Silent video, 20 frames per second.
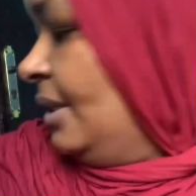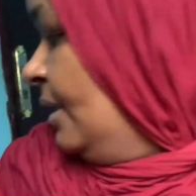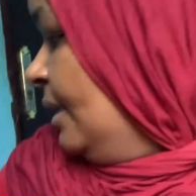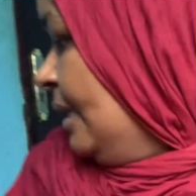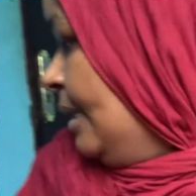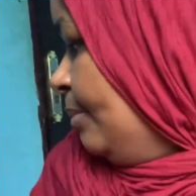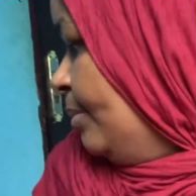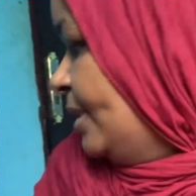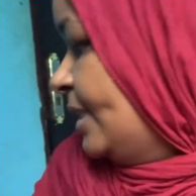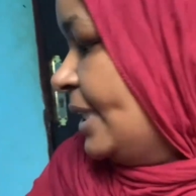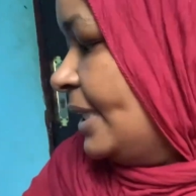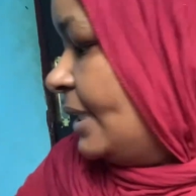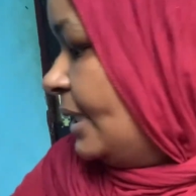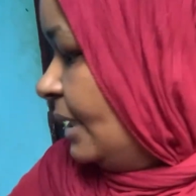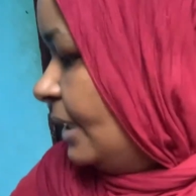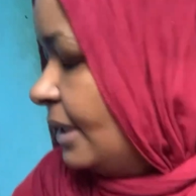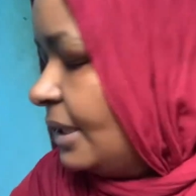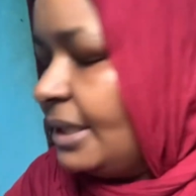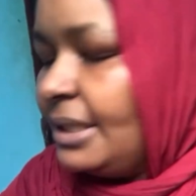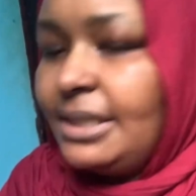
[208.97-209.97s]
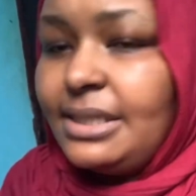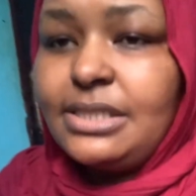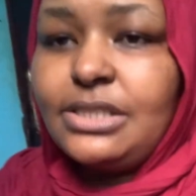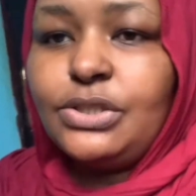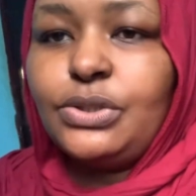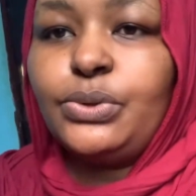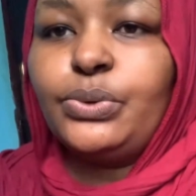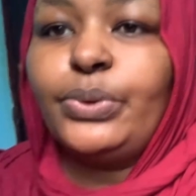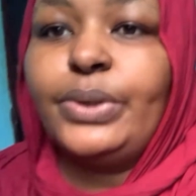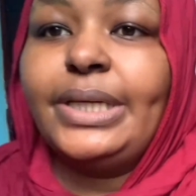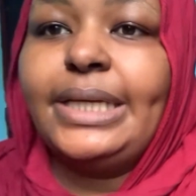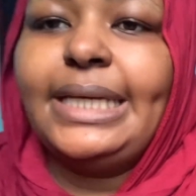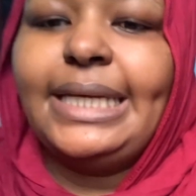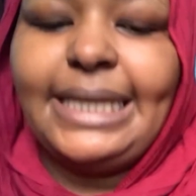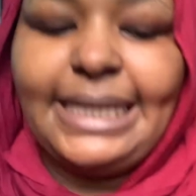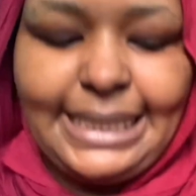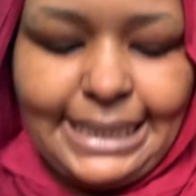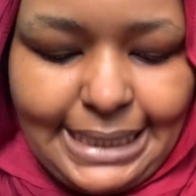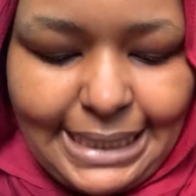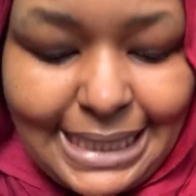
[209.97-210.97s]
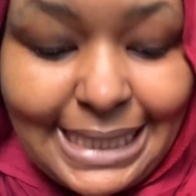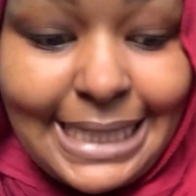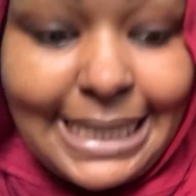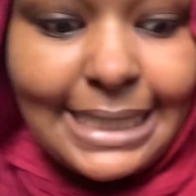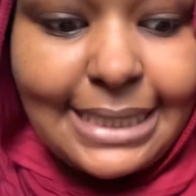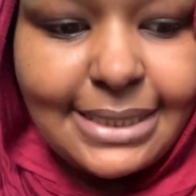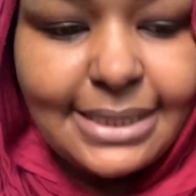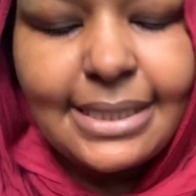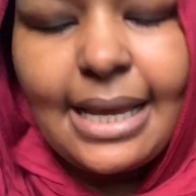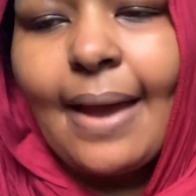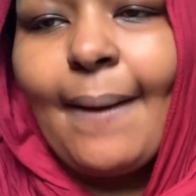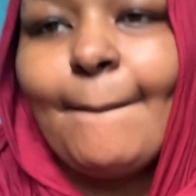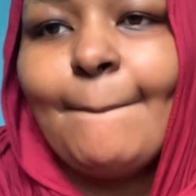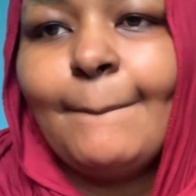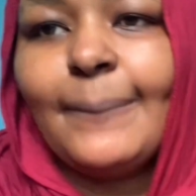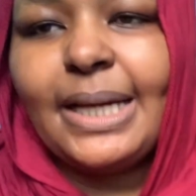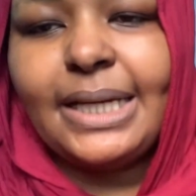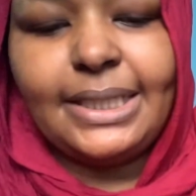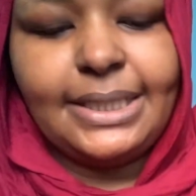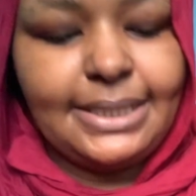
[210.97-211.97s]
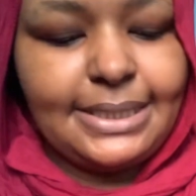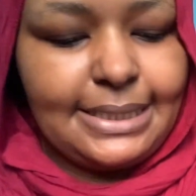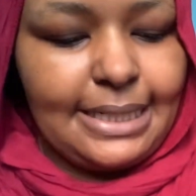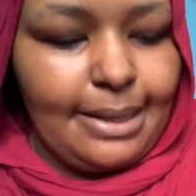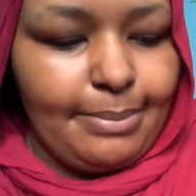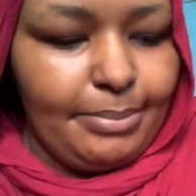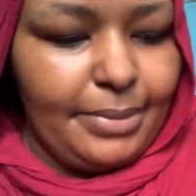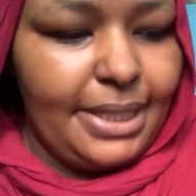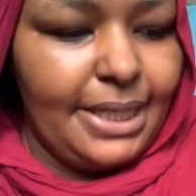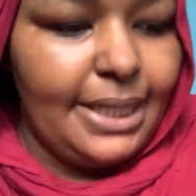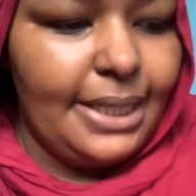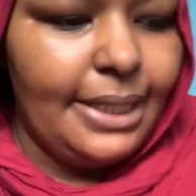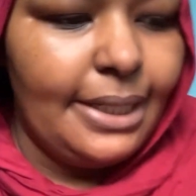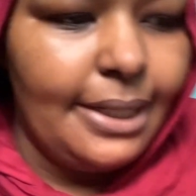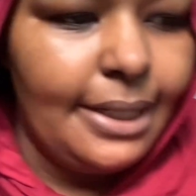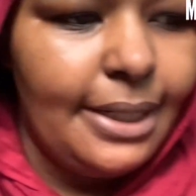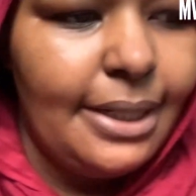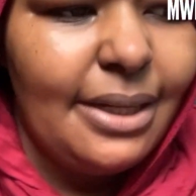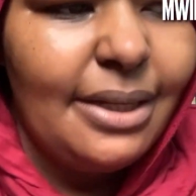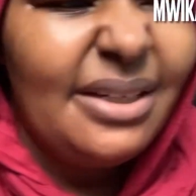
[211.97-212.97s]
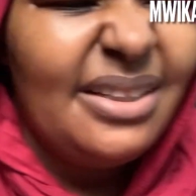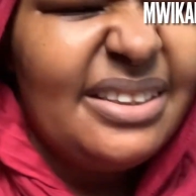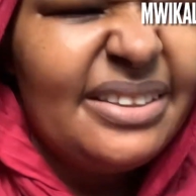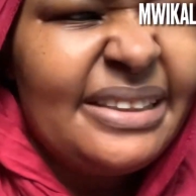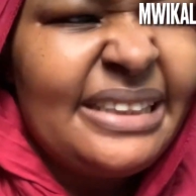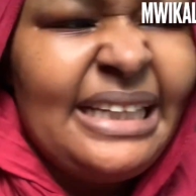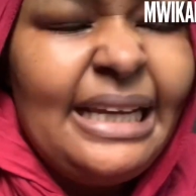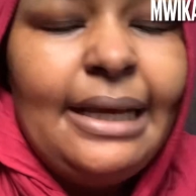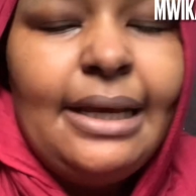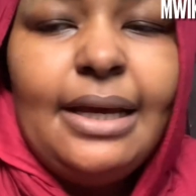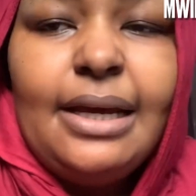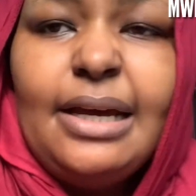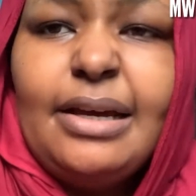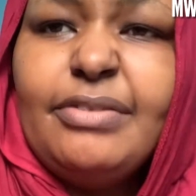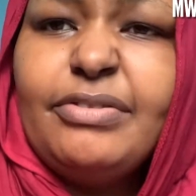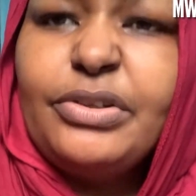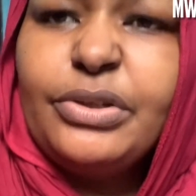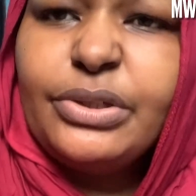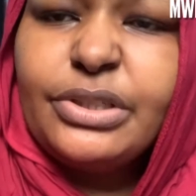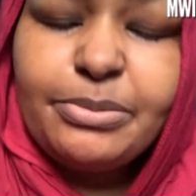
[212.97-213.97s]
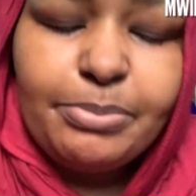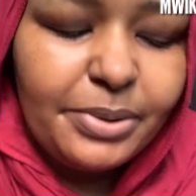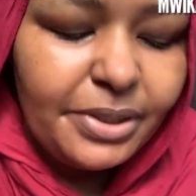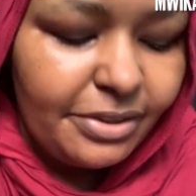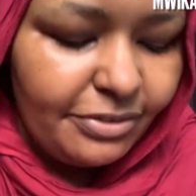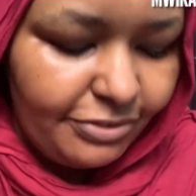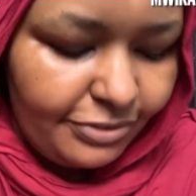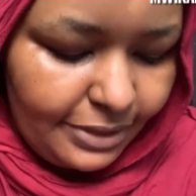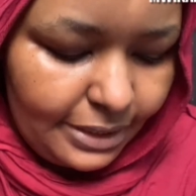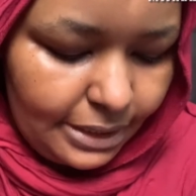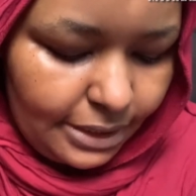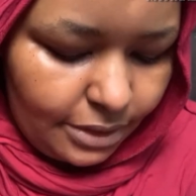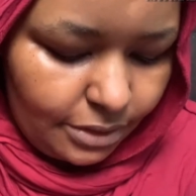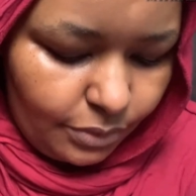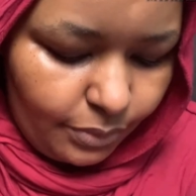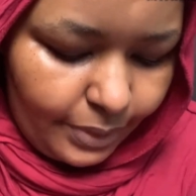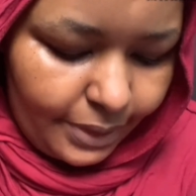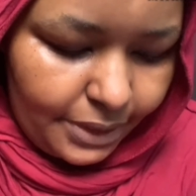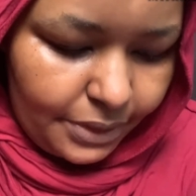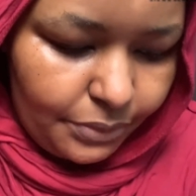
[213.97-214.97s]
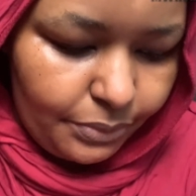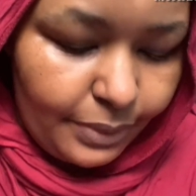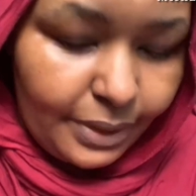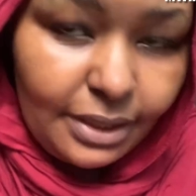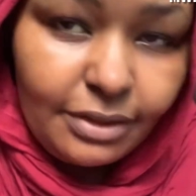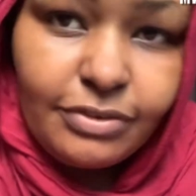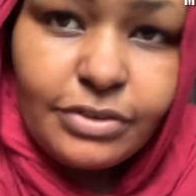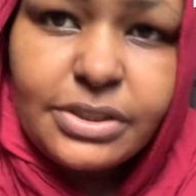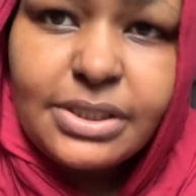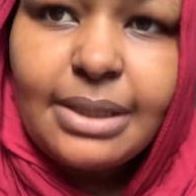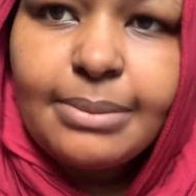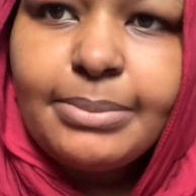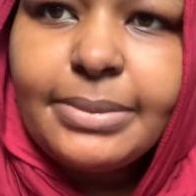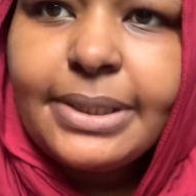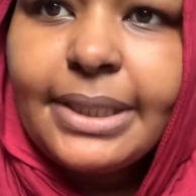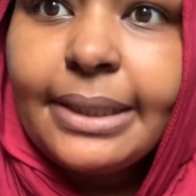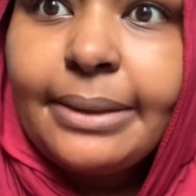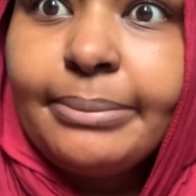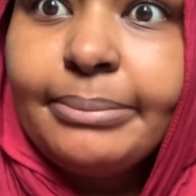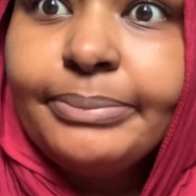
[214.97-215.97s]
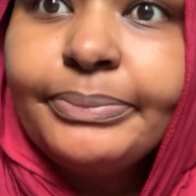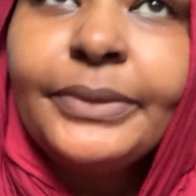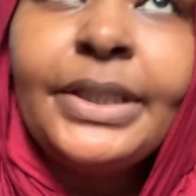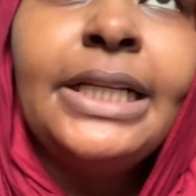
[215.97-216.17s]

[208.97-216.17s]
I'm taking this to ease my tummy ache. I've not been feeling quite well for some time.